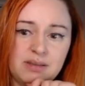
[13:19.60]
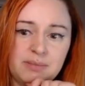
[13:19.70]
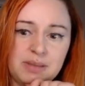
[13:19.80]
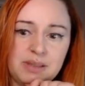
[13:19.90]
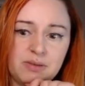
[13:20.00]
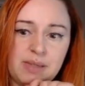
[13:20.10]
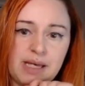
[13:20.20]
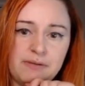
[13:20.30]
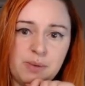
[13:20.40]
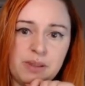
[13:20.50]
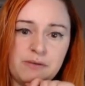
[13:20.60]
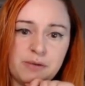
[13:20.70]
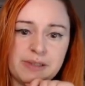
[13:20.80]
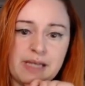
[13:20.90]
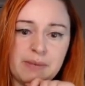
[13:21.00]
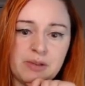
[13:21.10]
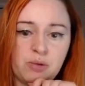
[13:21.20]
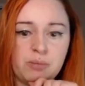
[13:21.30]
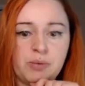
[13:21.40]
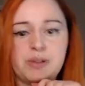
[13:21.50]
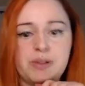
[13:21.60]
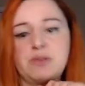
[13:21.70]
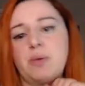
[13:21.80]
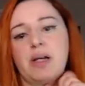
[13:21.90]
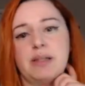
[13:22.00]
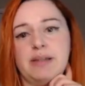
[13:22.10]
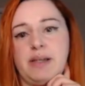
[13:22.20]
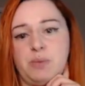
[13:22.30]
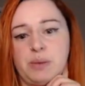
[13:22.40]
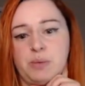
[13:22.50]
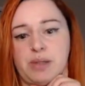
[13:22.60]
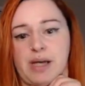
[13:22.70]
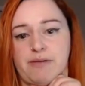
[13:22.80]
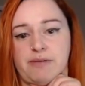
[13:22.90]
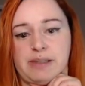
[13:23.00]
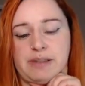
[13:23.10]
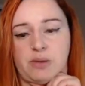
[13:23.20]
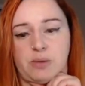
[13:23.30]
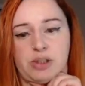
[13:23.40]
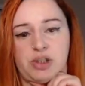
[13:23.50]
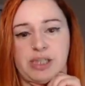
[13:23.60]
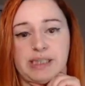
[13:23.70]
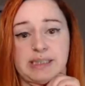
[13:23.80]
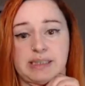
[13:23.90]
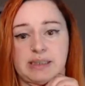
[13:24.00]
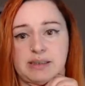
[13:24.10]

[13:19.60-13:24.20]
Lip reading: Because we have 24 damage on board as well. And then we would have lethal with Jace.